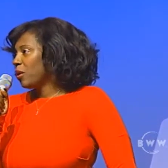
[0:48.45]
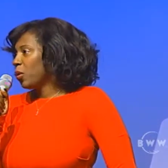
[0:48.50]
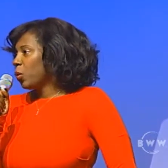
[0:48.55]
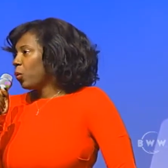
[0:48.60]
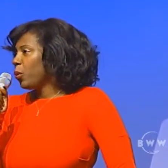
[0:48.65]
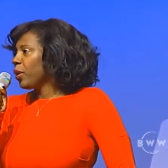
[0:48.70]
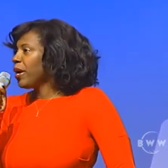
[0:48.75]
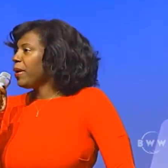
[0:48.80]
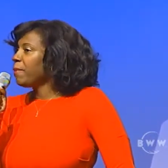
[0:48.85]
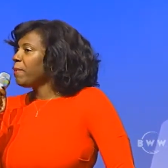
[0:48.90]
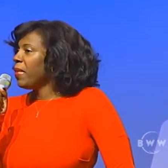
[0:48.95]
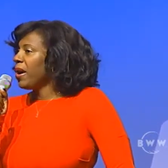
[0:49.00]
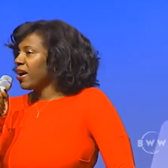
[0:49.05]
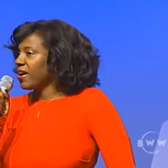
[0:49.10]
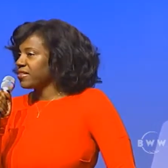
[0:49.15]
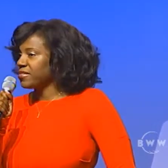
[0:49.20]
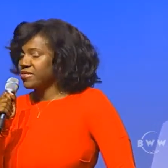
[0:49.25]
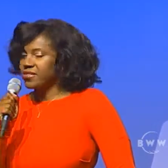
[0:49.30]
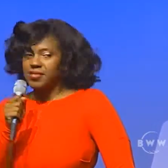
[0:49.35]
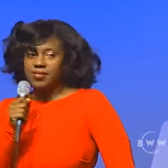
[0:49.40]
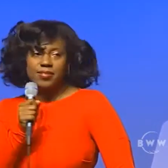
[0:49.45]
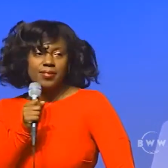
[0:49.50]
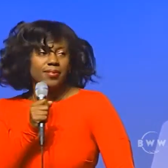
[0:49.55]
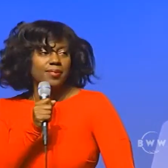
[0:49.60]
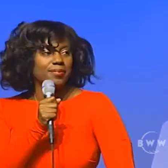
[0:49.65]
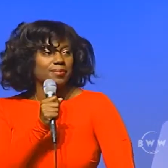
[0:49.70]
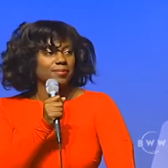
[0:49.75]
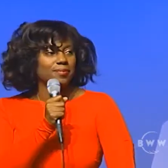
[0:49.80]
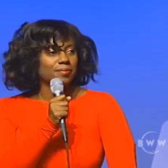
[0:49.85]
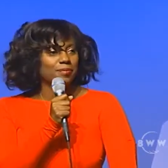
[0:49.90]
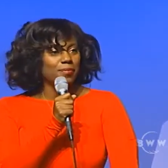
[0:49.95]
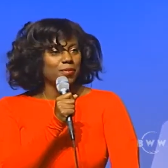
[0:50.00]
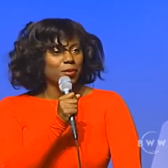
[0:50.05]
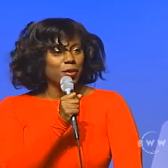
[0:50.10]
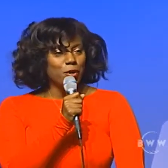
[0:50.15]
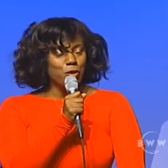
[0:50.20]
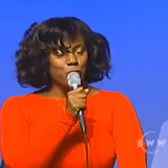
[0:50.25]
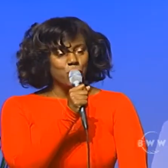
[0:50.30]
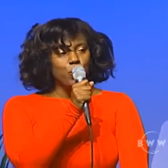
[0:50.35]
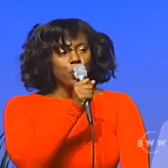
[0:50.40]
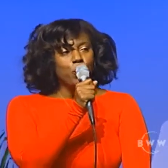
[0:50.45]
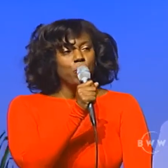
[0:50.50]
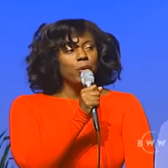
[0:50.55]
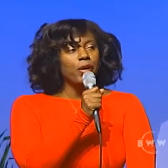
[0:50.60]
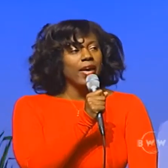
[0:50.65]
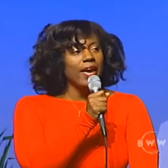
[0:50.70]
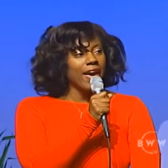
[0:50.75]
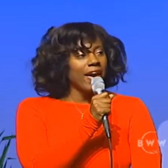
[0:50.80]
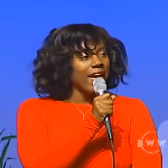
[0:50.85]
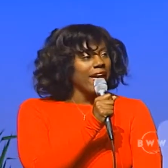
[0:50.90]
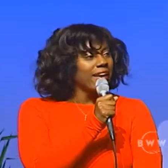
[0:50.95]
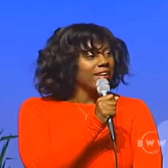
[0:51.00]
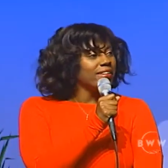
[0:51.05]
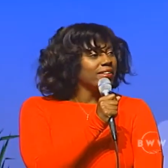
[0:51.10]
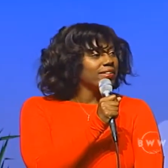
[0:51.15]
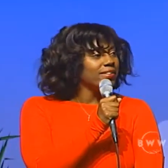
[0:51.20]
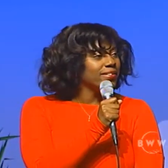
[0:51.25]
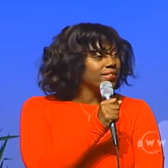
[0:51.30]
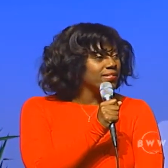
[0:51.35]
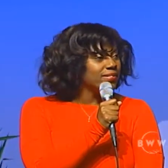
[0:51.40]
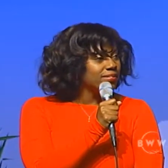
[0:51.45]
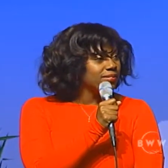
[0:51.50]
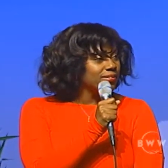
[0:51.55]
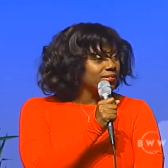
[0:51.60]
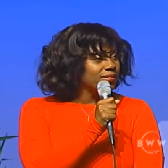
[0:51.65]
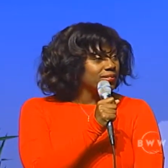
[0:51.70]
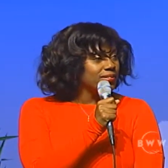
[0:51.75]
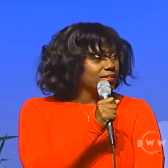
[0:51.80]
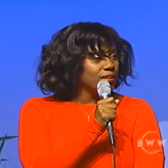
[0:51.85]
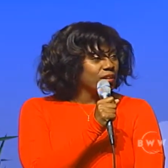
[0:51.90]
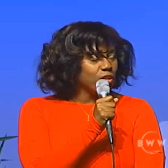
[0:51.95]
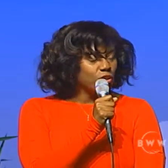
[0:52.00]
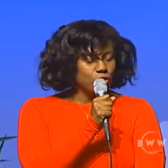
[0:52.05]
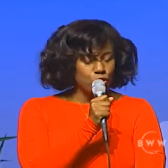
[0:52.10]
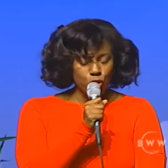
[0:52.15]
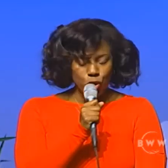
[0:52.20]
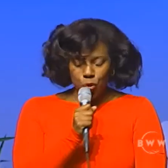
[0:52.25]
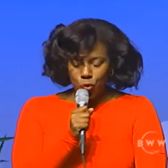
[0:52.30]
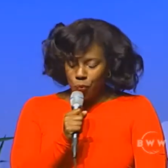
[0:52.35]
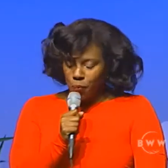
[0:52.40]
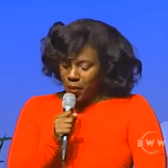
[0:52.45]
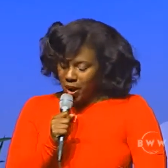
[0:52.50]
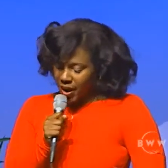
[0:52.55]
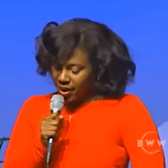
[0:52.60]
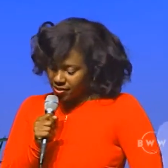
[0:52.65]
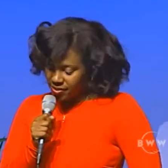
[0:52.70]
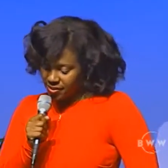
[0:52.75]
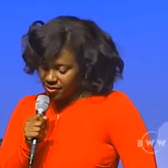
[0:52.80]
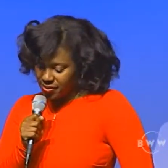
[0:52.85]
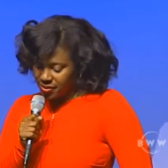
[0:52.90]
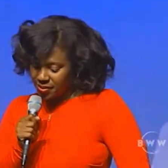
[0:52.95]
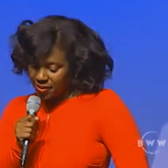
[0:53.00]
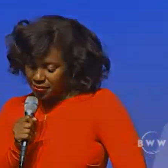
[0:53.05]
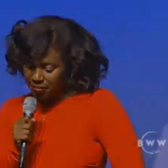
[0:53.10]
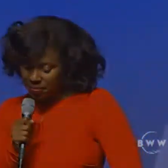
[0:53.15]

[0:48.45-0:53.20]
we must, you can, you must.